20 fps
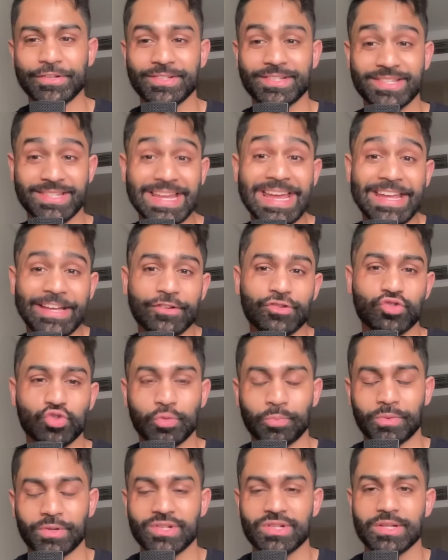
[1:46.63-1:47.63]
staying
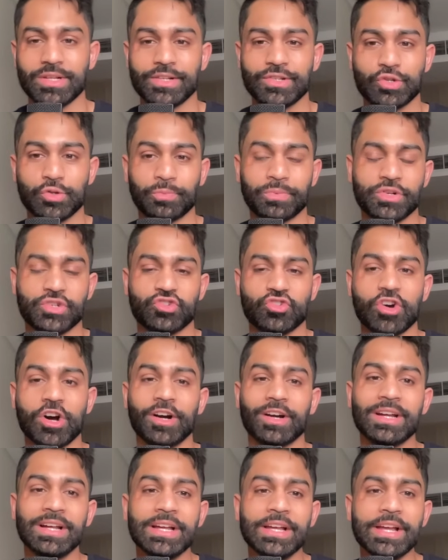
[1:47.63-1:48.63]
super uh, super
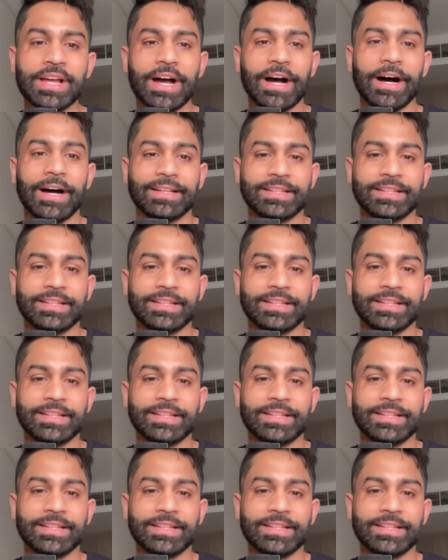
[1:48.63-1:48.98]
strong. Uh,